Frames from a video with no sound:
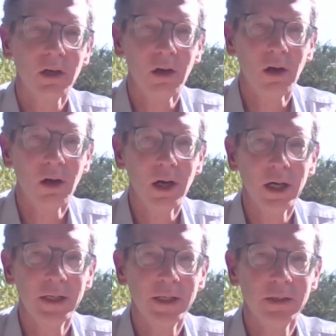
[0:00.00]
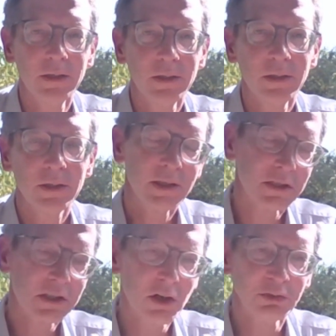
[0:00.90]
on
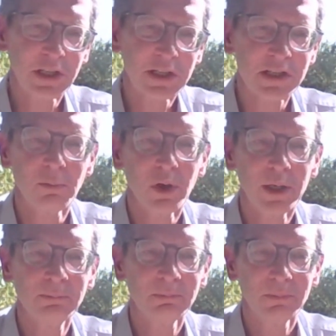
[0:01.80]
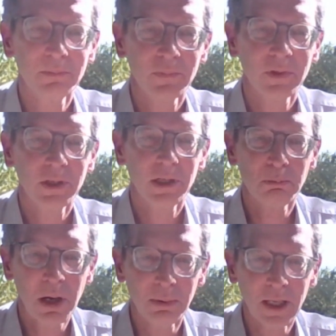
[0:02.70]
insulting someone in
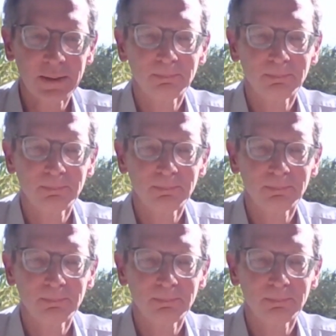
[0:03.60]
public.